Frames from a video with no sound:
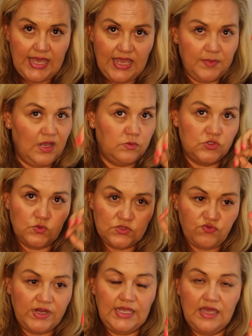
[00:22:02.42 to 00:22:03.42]
game, and I was
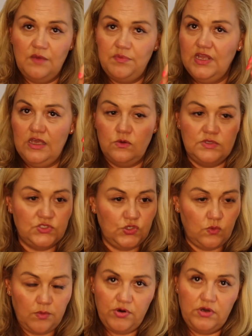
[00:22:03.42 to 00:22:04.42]
always reading up, and I always
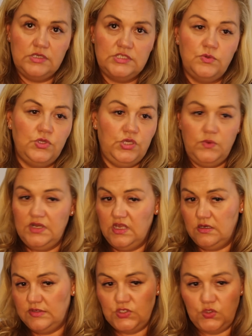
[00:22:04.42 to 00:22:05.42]
knew what products were new, and
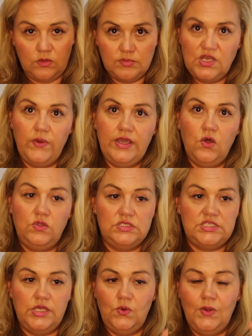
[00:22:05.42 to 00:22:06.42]
I always knew what was going on.
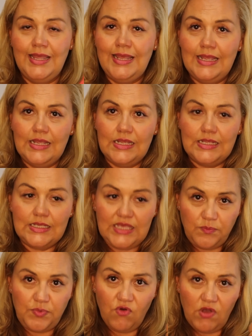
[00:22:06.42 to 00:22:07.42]
So
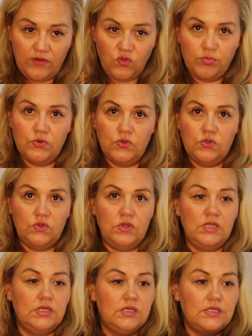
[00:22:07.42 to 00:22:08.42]
keep your eye on the
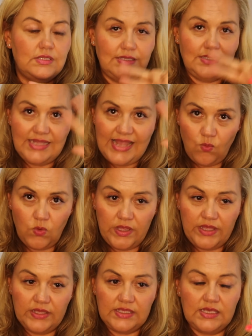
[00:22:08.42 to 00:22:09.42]
ball,
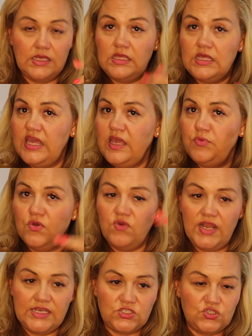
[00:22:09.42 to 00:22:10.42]
network, keep your
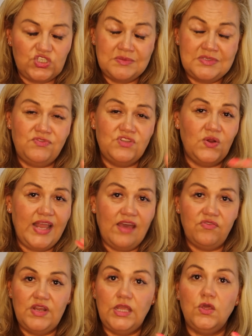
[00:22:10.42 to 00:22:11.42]
relationships. If you don't
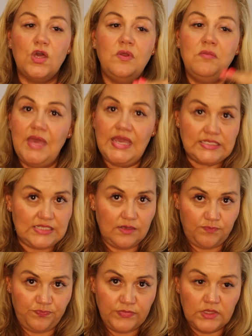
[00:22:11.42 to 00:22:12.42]
have any, go and make
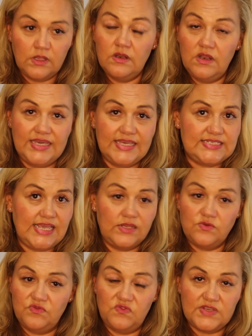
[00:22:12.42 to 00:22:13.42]
some. Like I
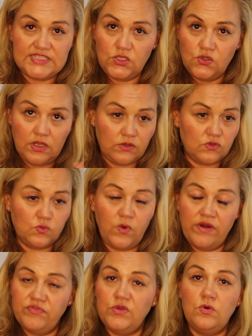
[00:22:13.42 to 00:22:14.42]
said, visit your local,
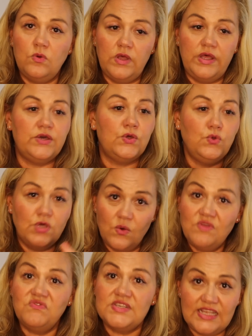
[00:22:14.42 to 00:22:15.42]
wherever you want to work, go
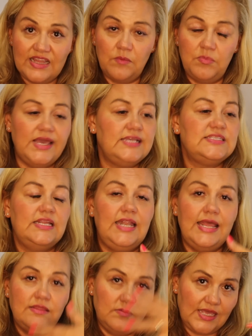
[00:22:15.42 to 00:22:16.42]
and visit that place and
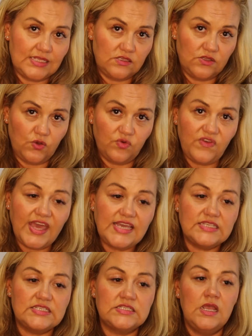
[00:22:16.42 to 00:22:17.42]
let them get to know your
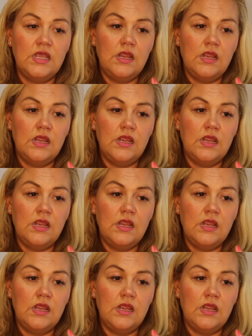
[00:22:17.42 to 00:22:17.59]
face.